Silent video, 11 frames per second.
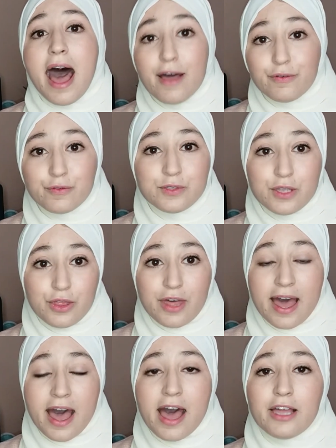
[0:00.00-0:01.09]
After
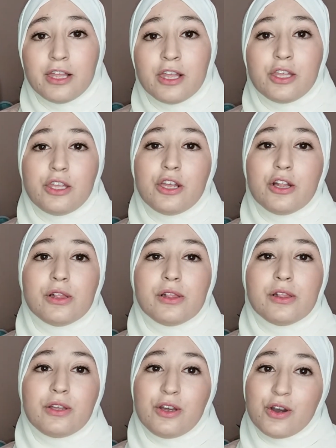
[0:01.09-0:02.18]
that,
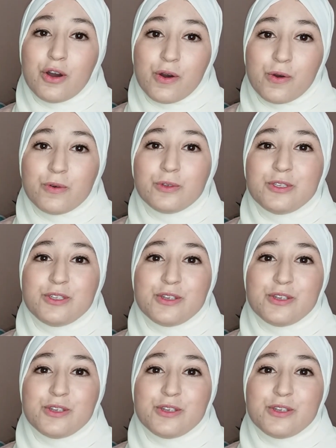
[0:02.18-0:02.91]
you'll go